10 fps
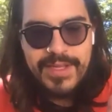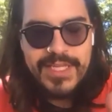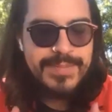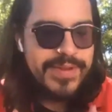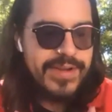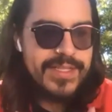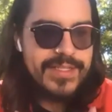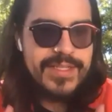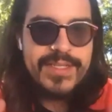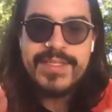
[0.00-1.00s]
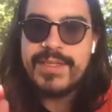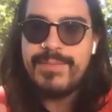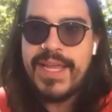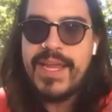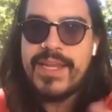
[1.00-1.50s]
experiences and
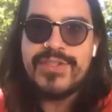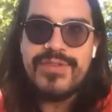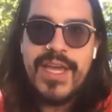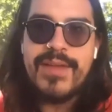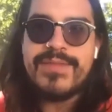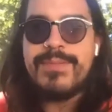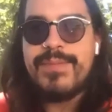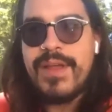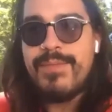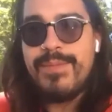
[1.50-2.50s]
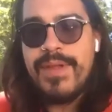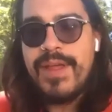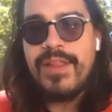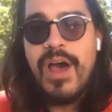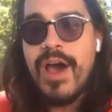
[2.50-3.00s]
pain and triumphs and
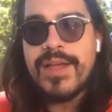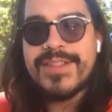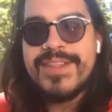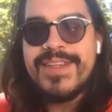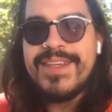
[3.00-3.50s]
loss,